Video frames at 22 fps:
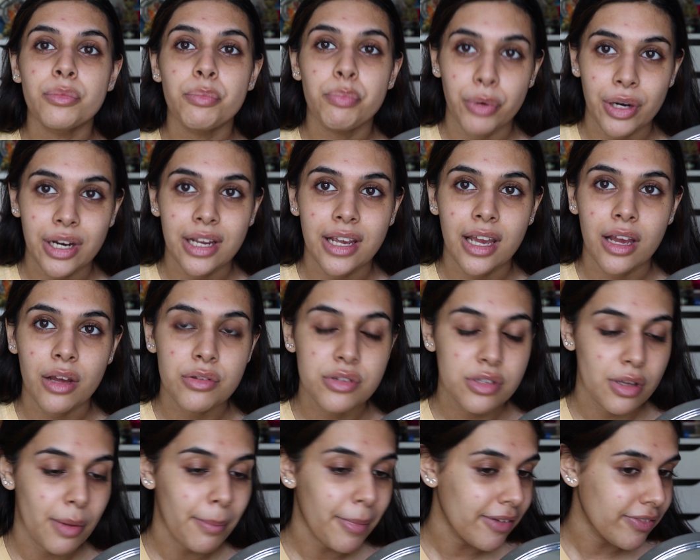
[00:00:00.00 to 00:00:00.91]

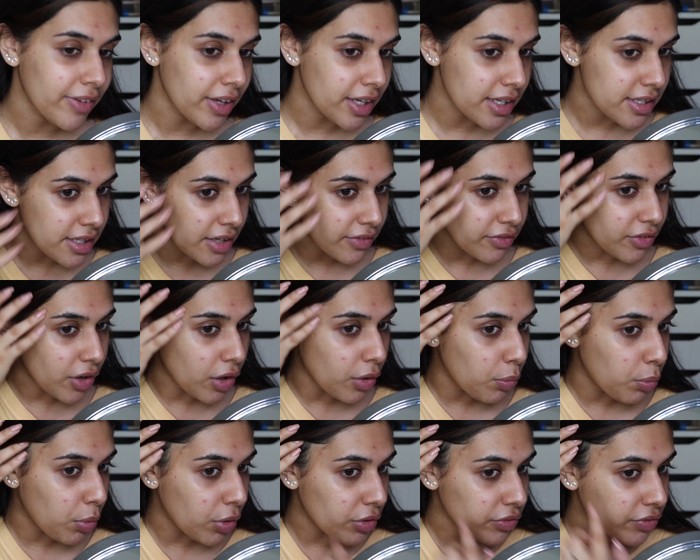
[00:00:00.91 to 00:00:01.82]
breakouts on my face. I've
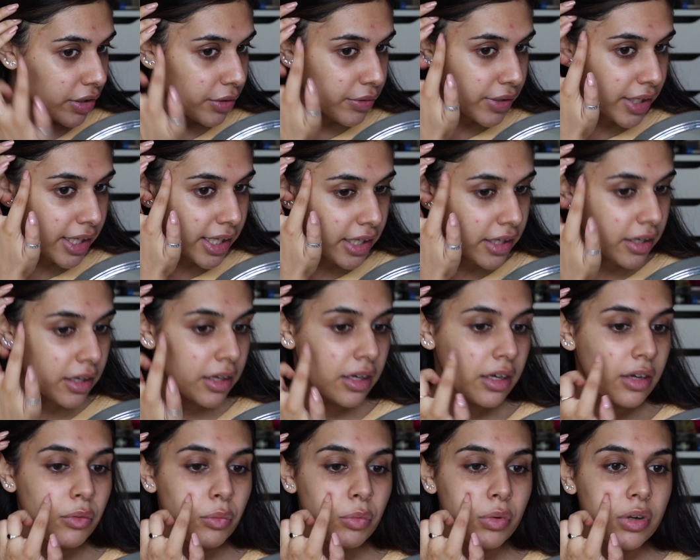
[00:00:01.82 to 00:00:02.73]
got one round
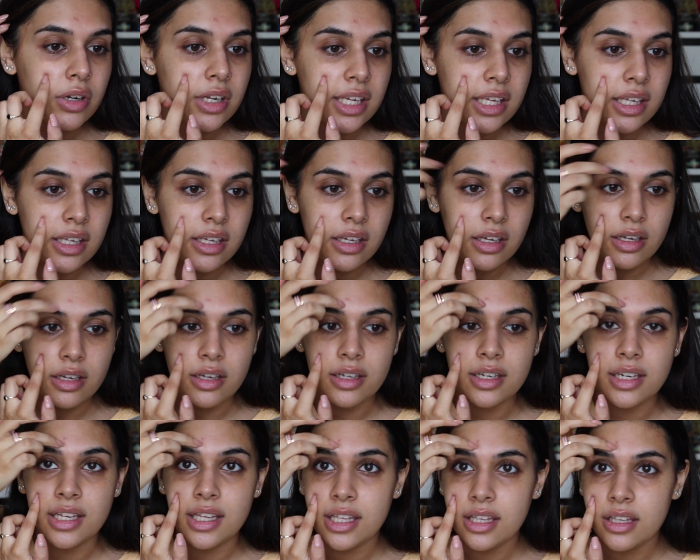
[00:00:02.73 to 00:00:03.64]
here, one here
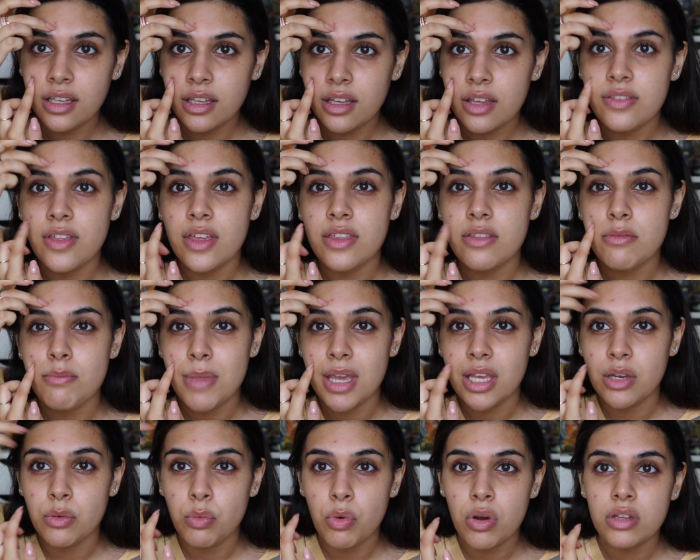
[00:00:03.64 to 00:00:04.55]
and here. They're the
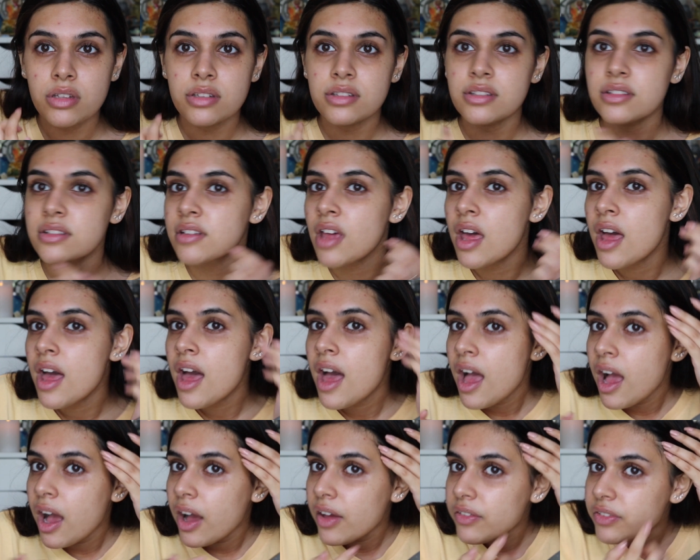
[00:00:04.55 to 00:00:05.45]
main ones.
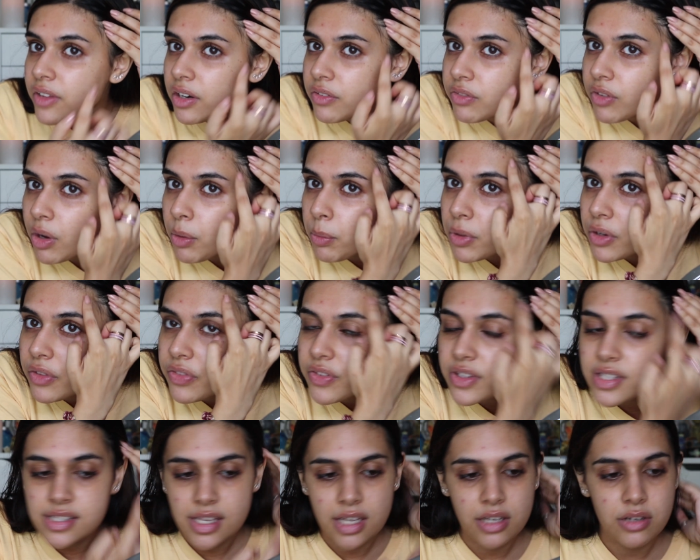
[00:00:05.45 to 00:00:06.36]
And then I've got one on
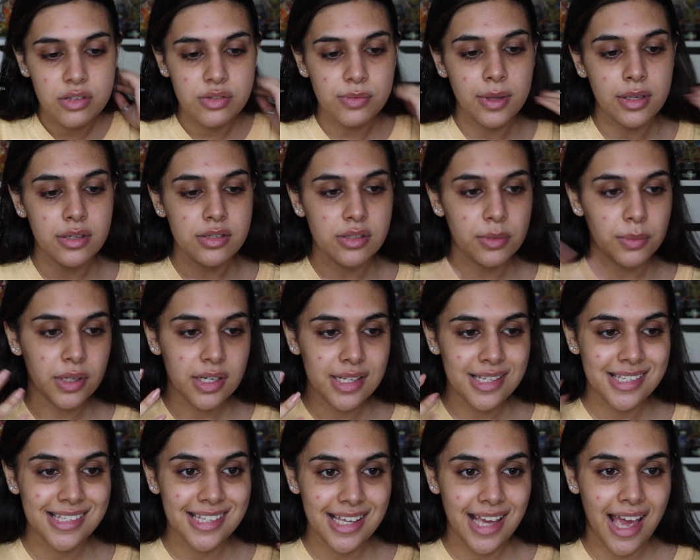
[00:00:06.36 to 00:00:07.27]
this side as well. So we're going
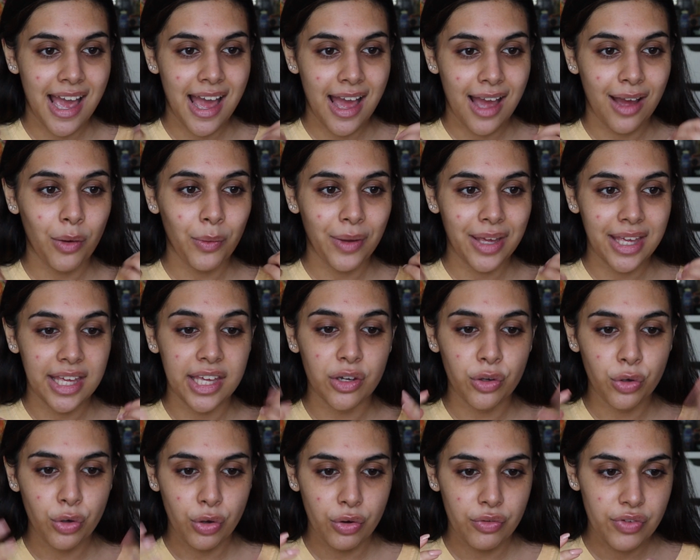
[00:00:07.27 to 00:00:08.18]
to see how
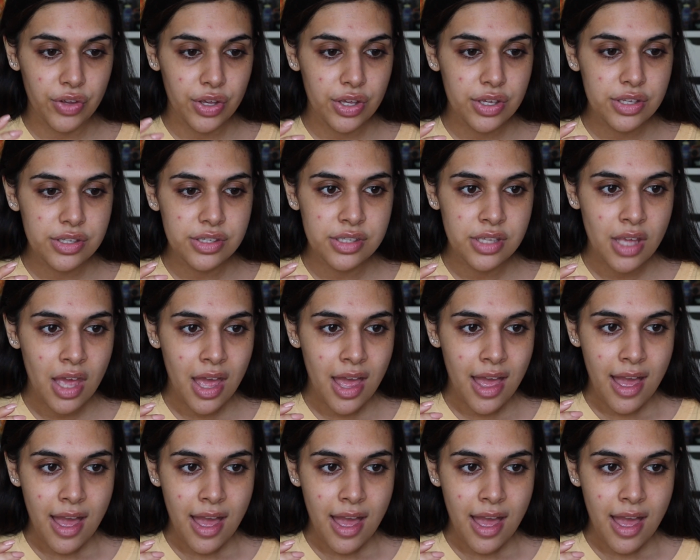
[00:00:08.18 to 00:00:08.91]
it covers.